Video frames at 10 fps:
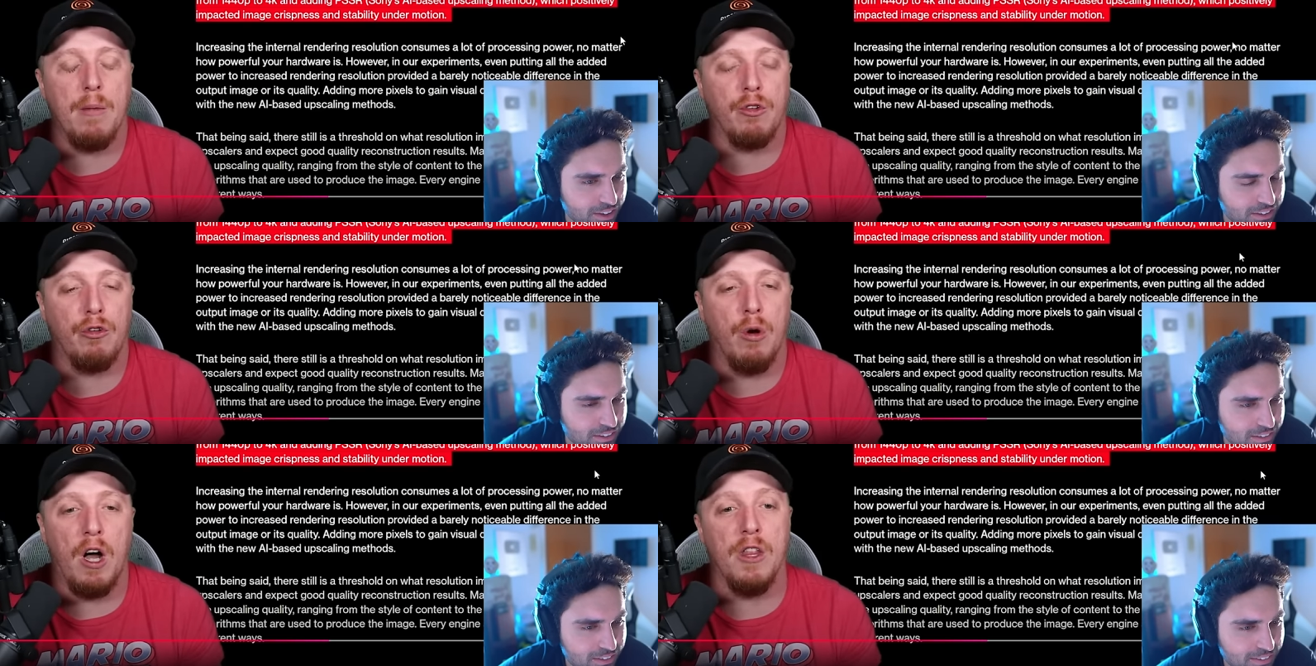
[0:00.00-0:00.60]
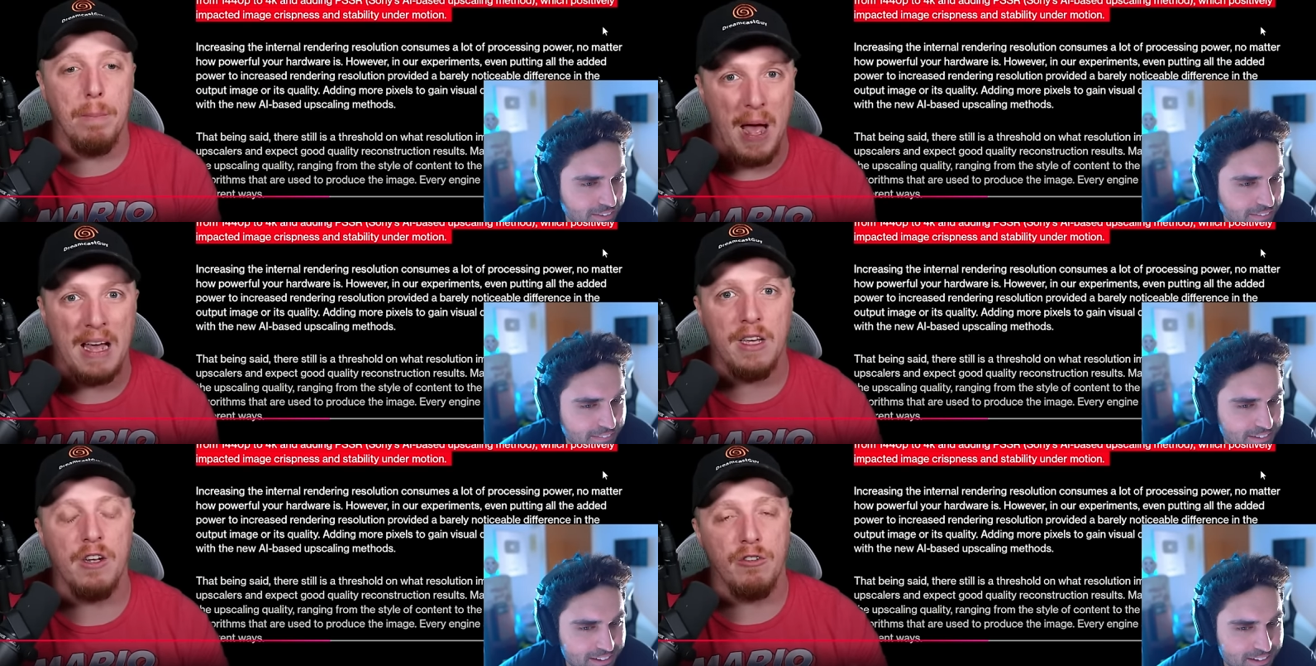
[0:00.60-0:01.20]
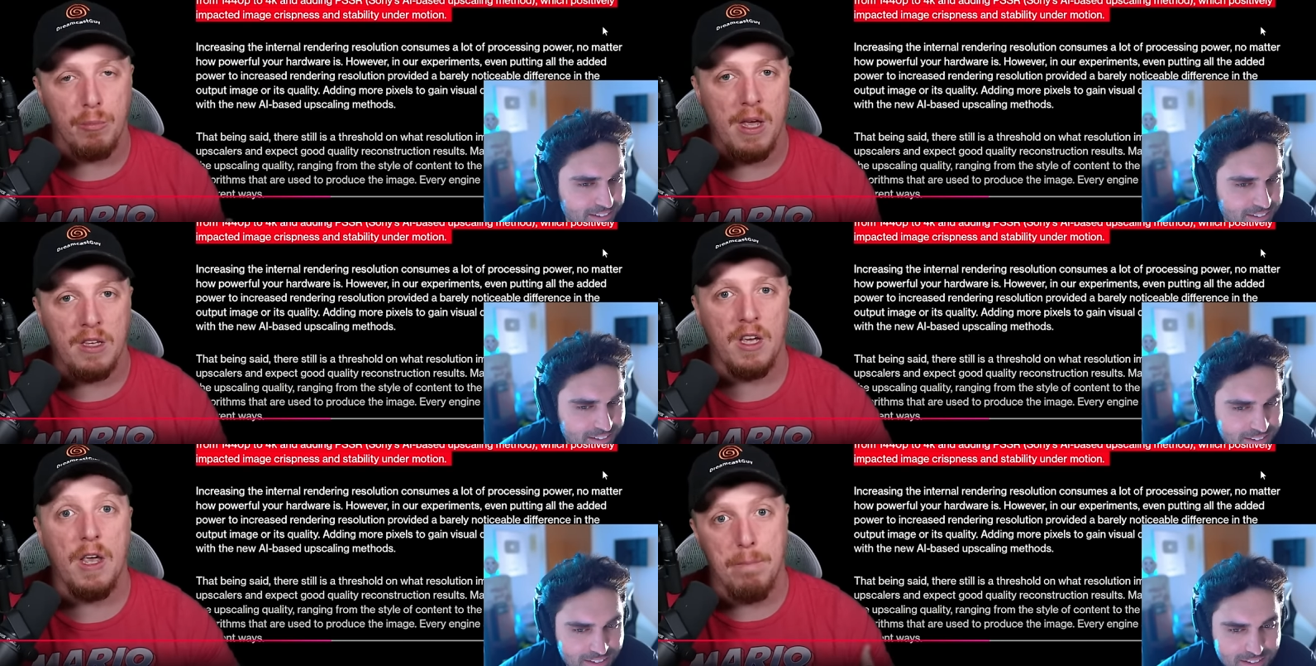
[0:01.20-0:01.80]
Speaker 1: going to yeah. be able to, on the back end,
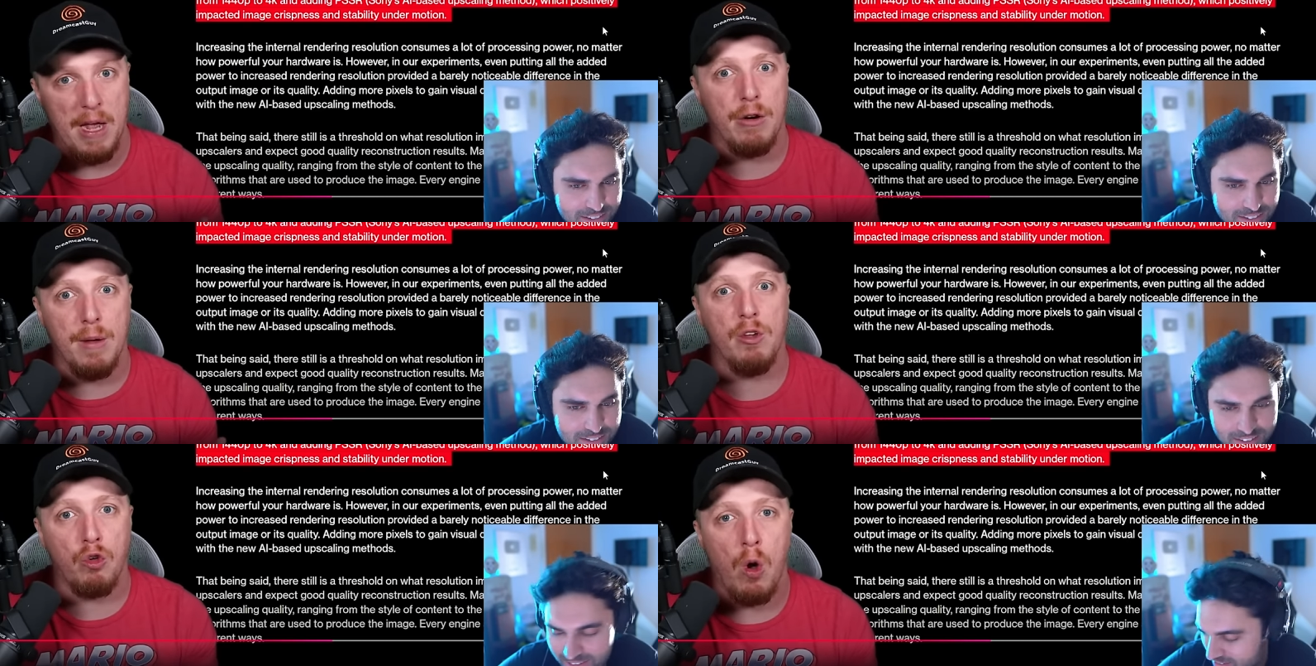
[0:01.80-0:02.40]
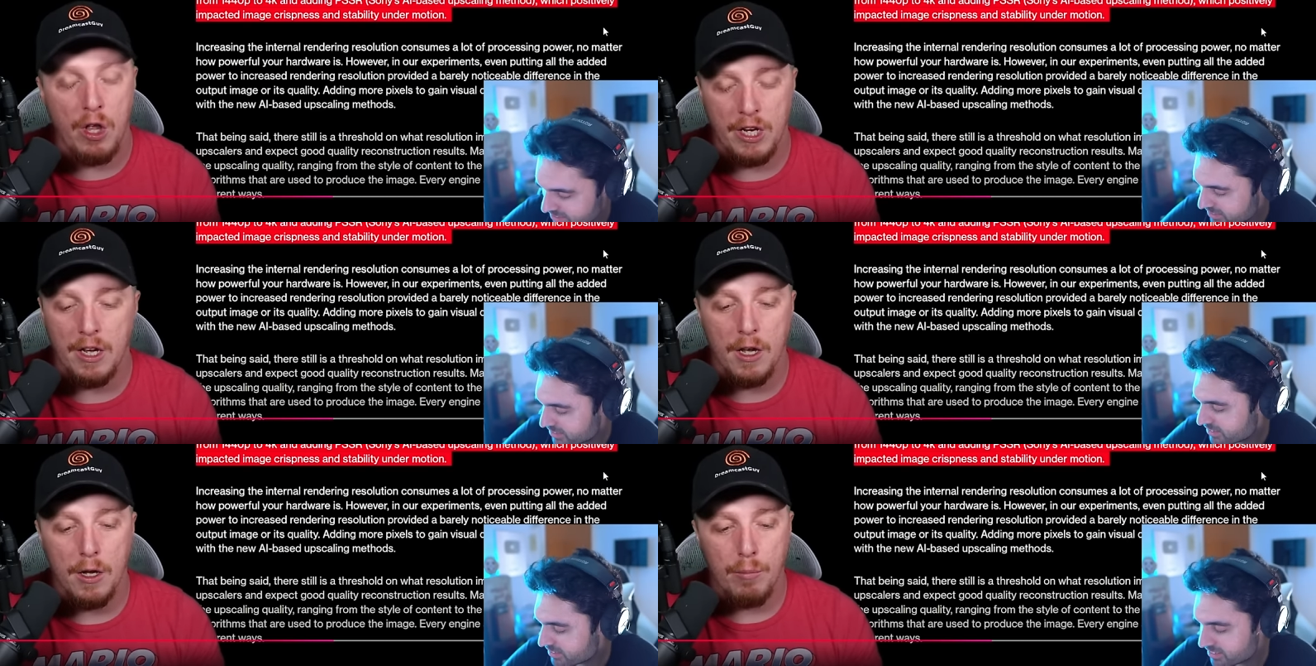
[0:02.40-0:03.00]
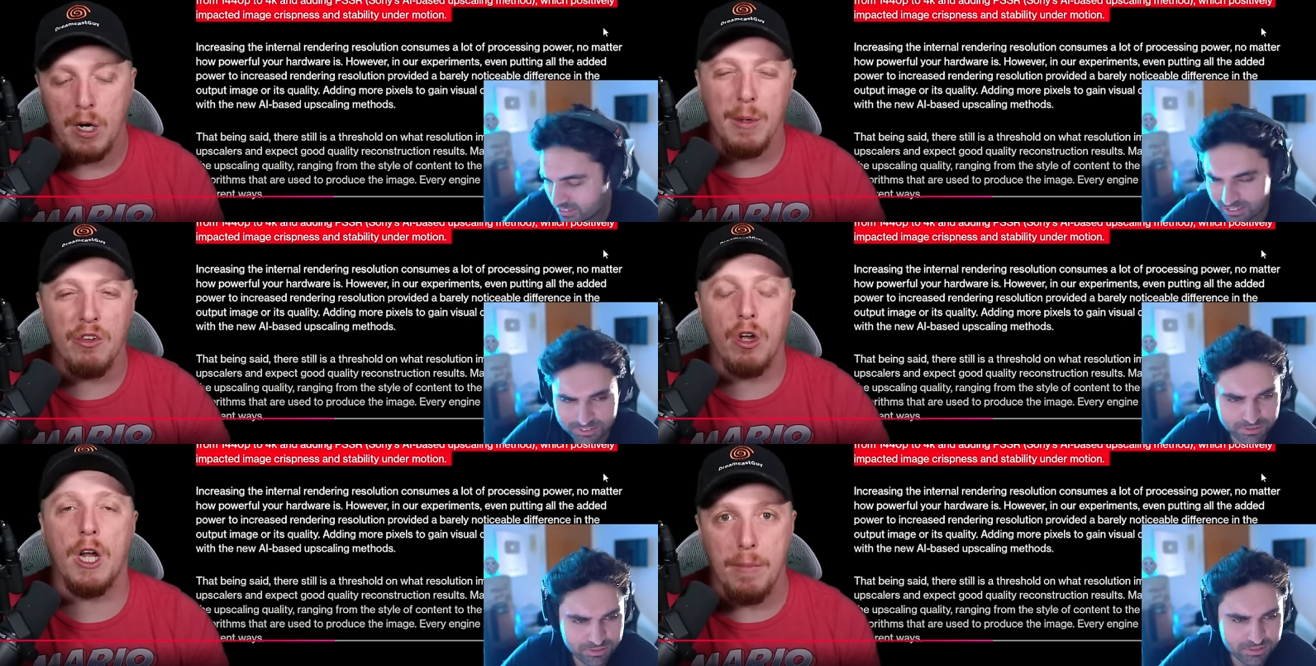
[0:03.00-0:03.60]
make a better image quality
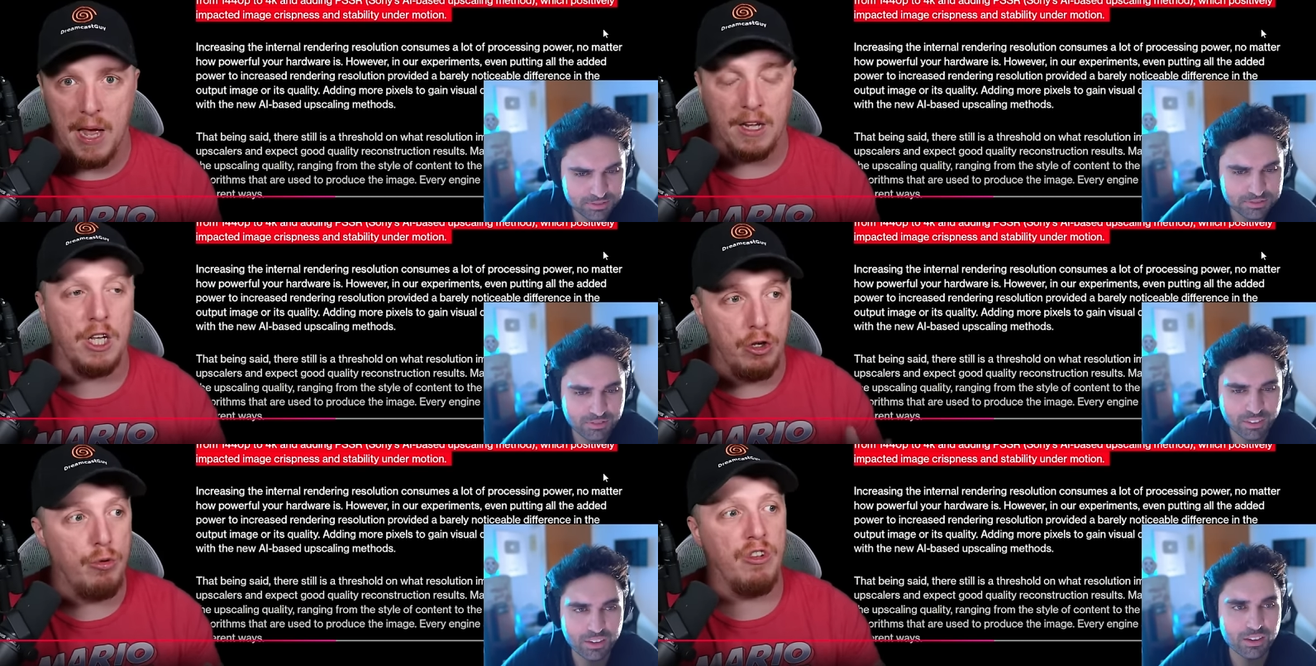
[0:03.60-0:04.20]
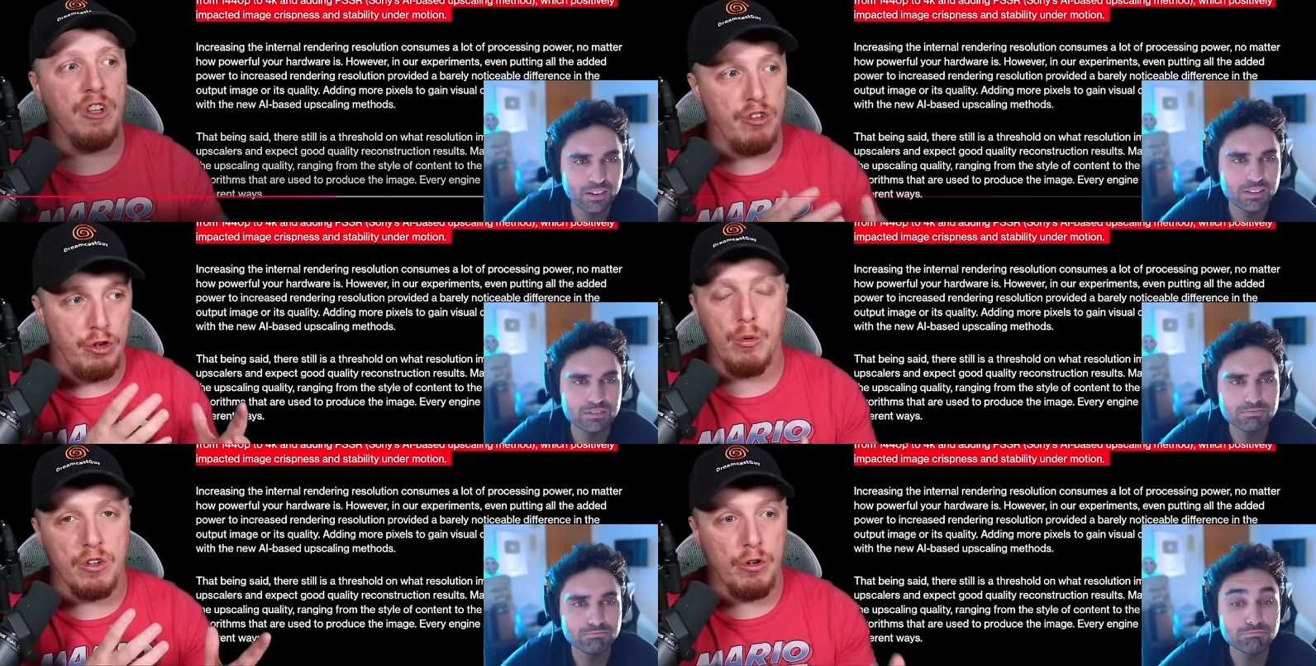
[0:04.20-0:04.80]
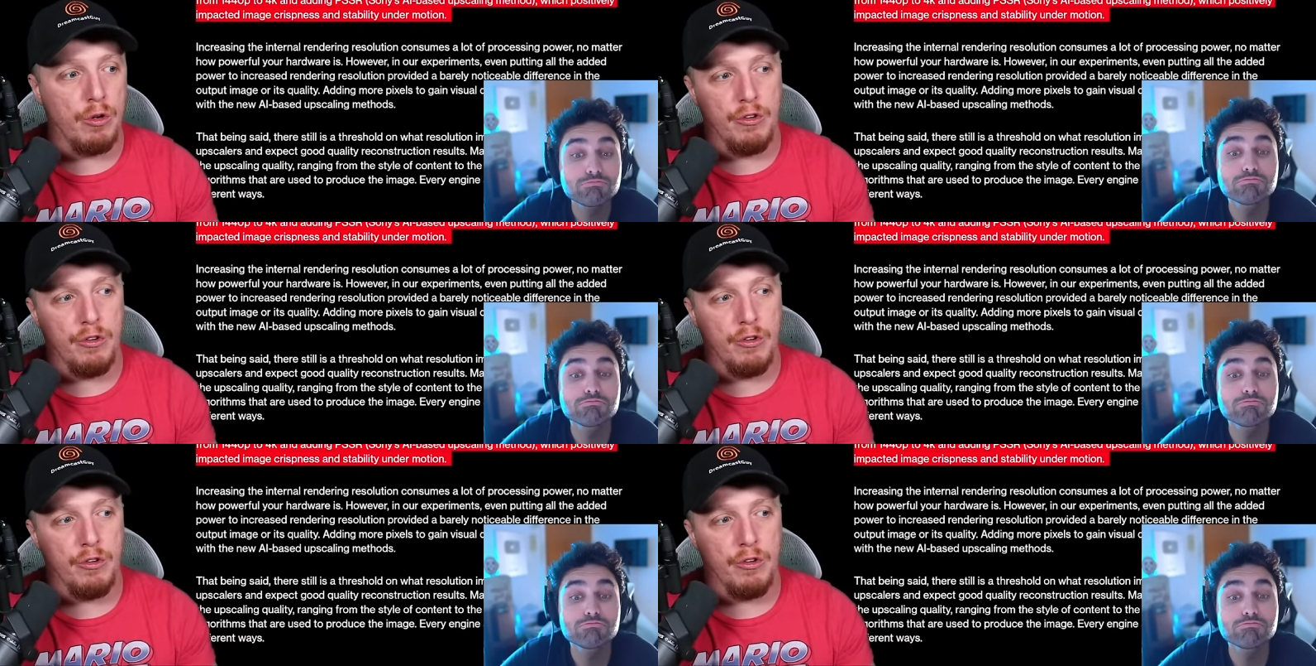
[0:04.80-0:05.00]
pretty much automatically using these newer